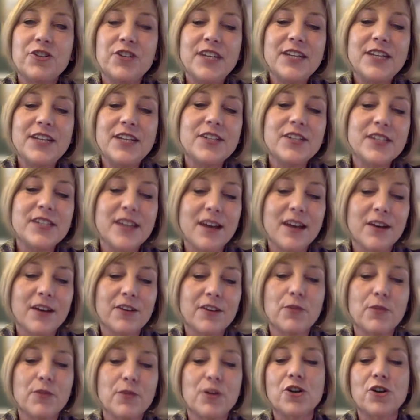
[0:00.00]
need to tell
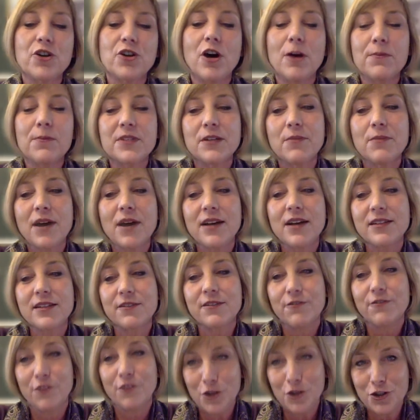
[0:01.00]
the most
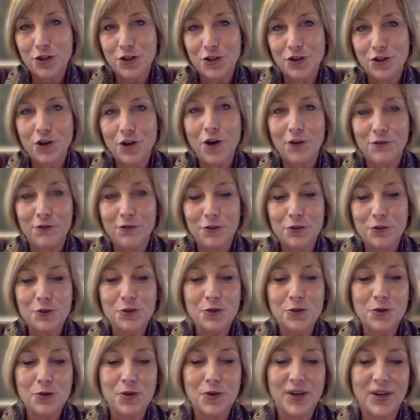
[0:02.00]
optimized version of your
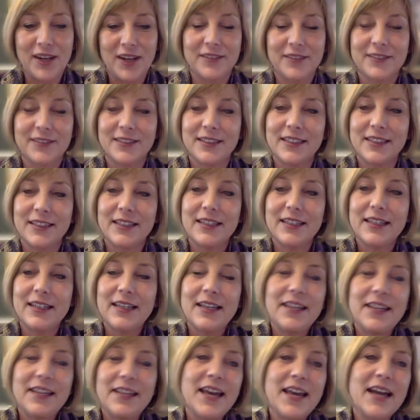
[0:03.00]
story.
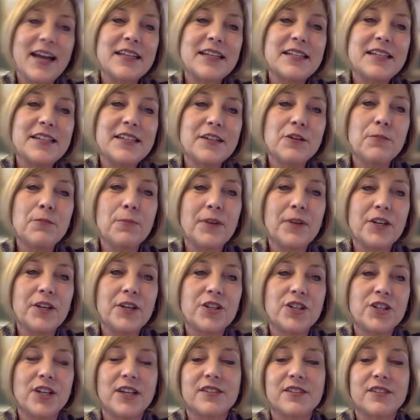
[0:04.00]
The ideal
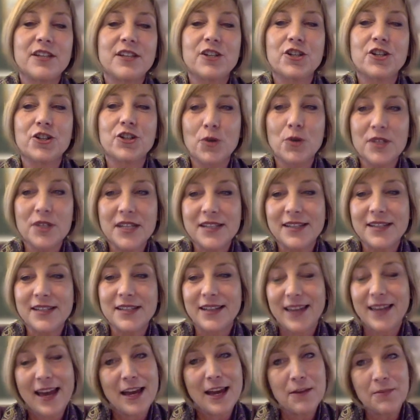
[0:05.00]
pitch is as short as it
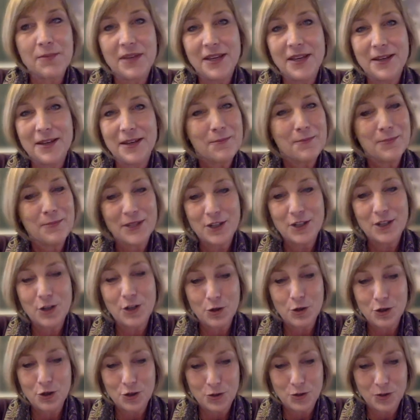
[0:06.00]
can be, but
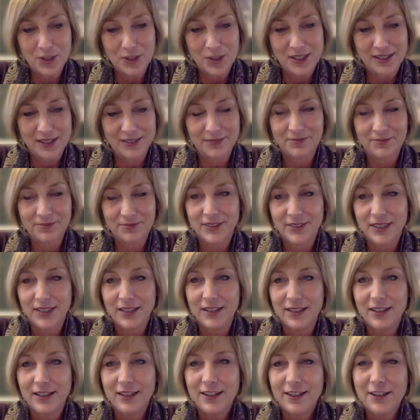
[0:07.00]
no shorter.
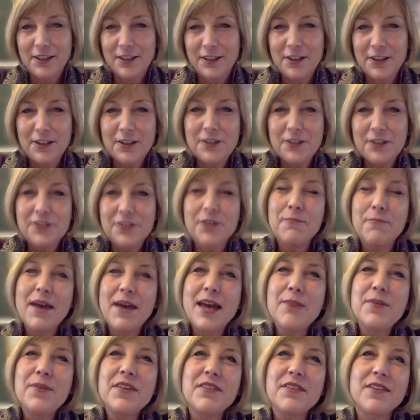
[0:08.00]
So
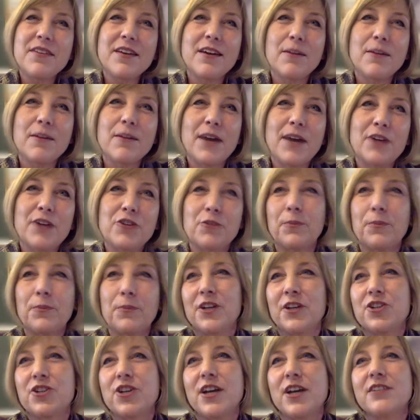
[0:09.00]
maybe think about your
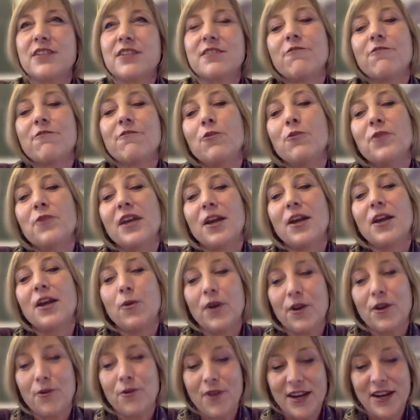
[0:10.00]
pitch as a Formula
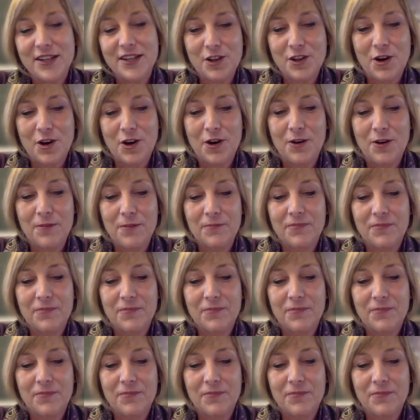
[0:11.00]
One race car.